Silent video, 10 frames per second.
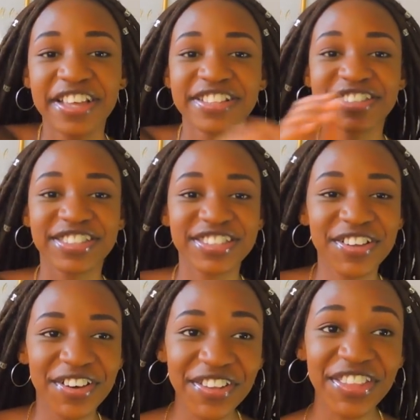
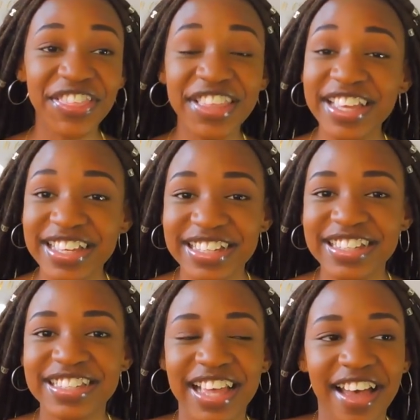So the thing
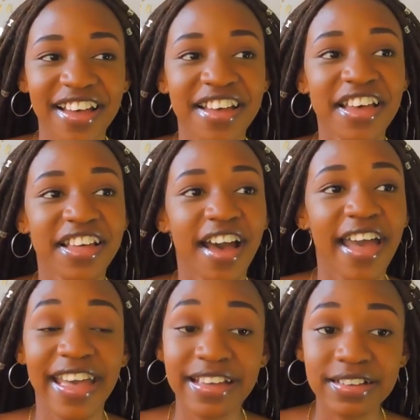is, yeah,
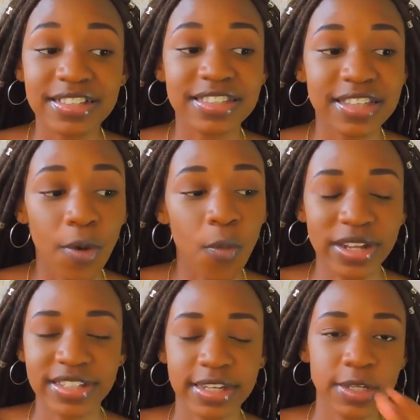X
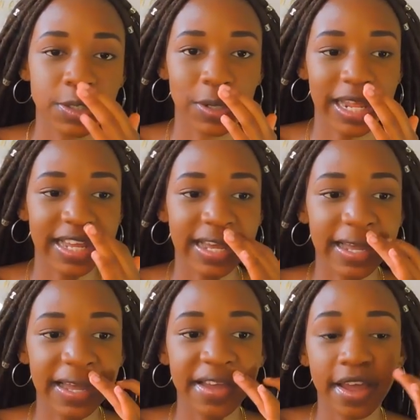wanted to like,
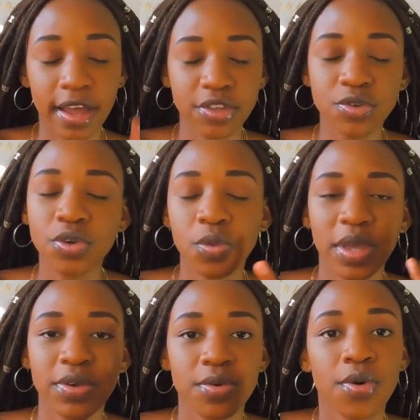you know the
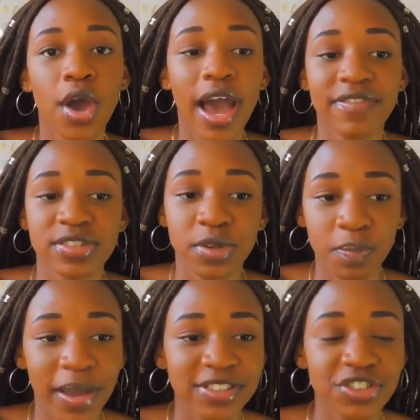way you have a
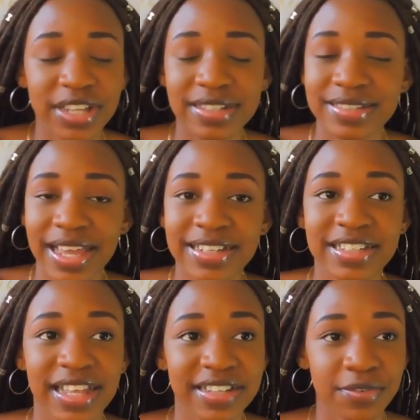sweat patch, you get
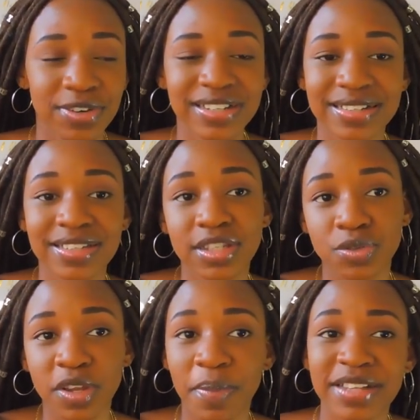anxiety that everyone can see the
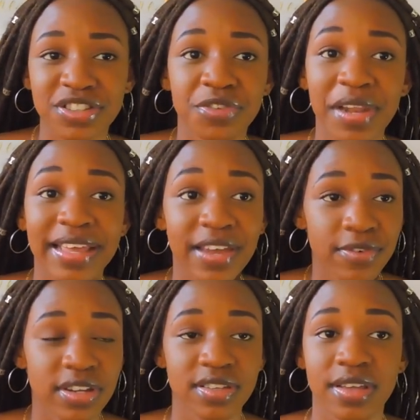sweat patch, and you feel like
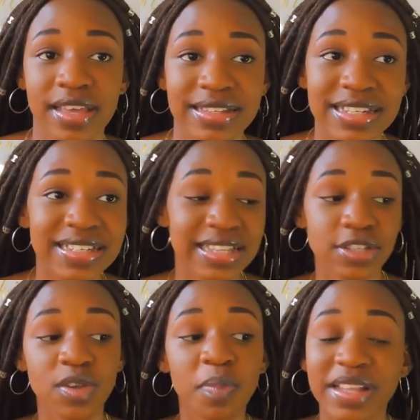everyone is looking at it, and
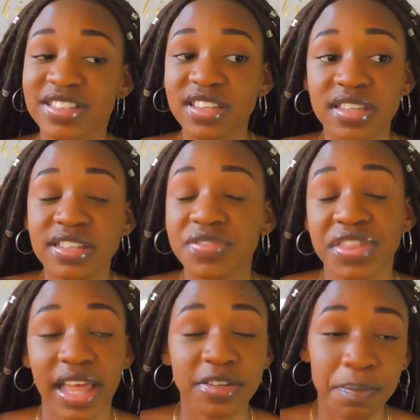the sweat patch isn't
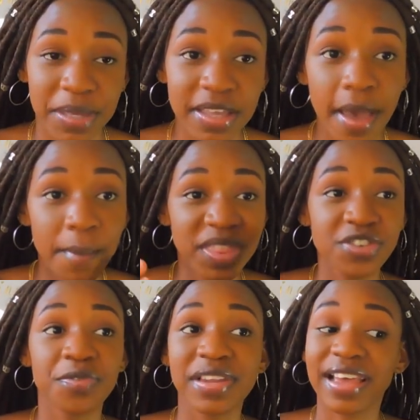even that big, but
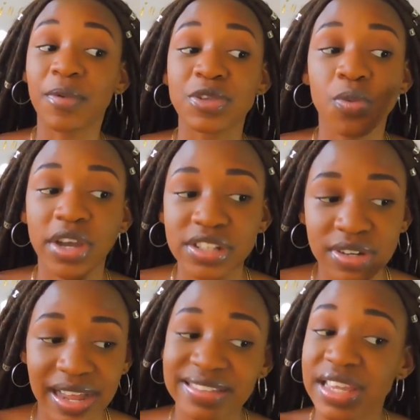then you feel like when you walk
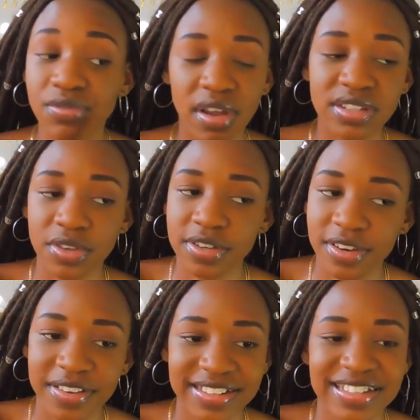into class, everyone is going
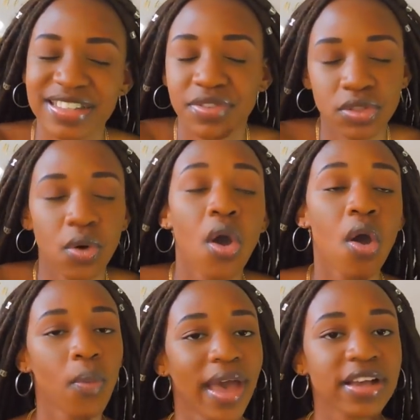to look at it, even though
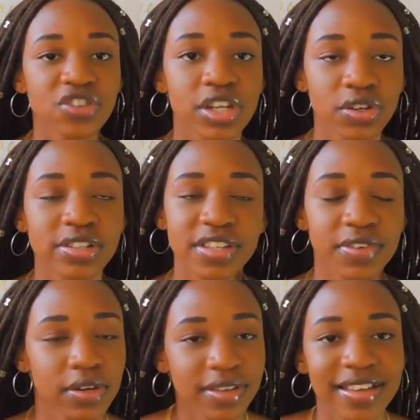we're actually not
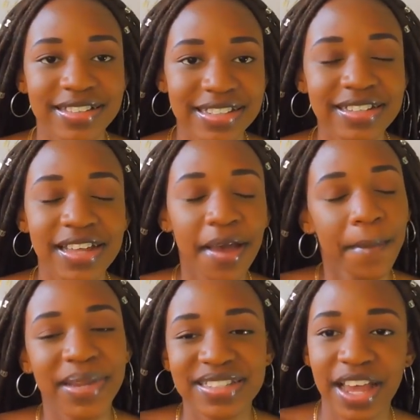even looking at it.
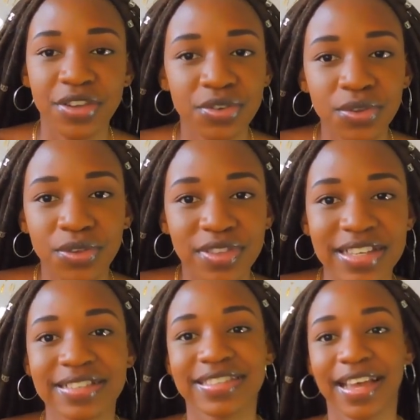But yeah, you know those
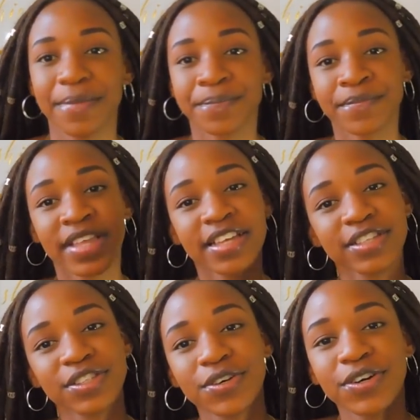things, yeah?
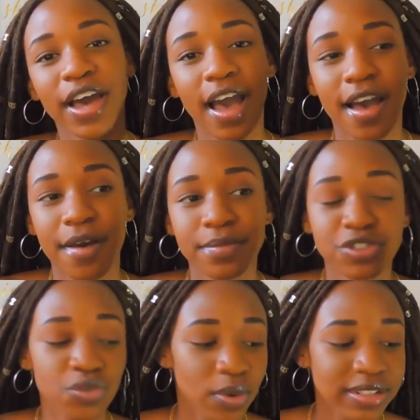So
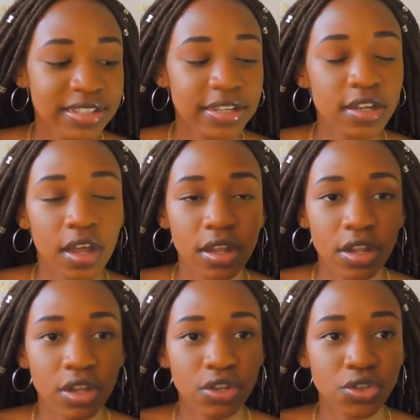she wanted
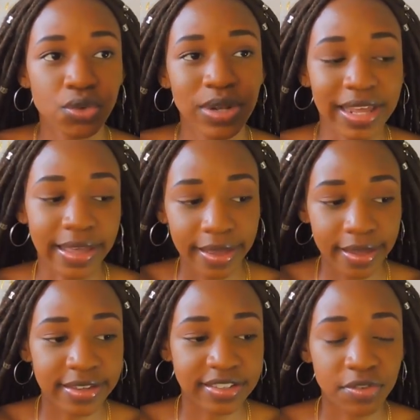to like
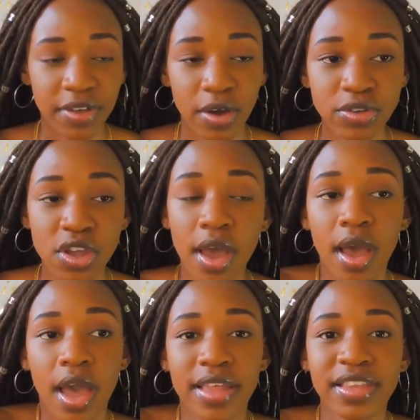air herself out,
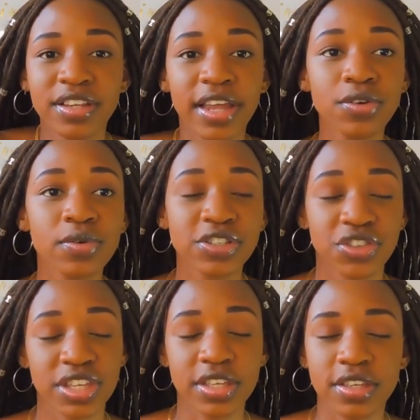and then I know
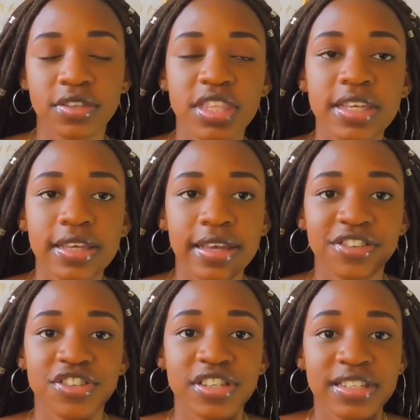what you're thinking. You're thinking I
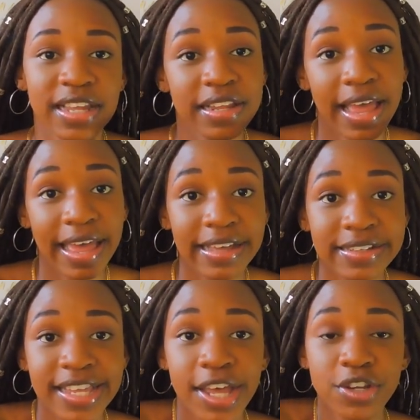should just tell
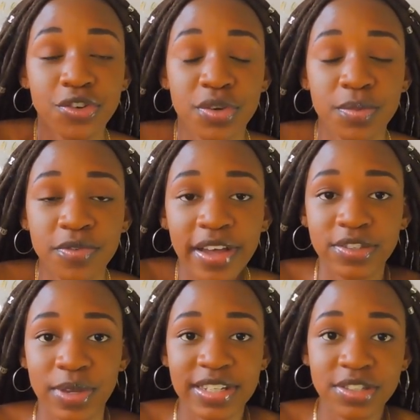X to remove her
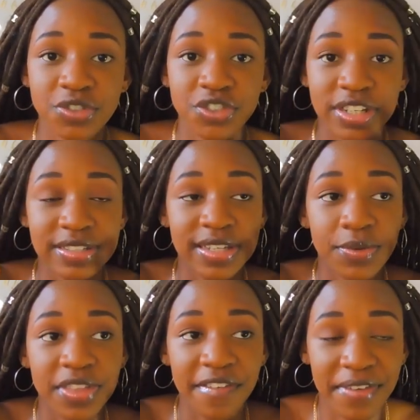sweater so she can stay
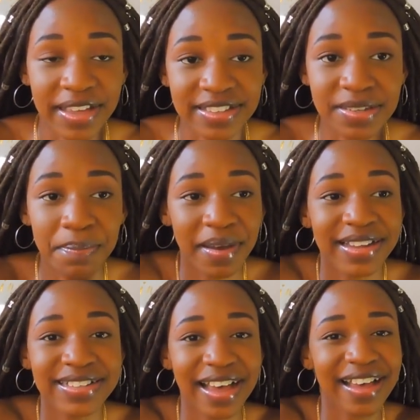with her vest,
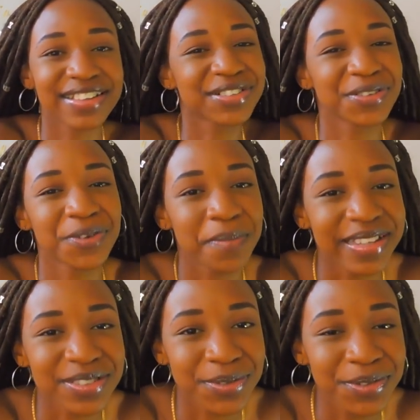but do you know my
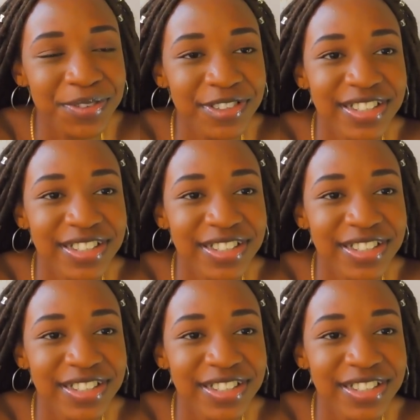school?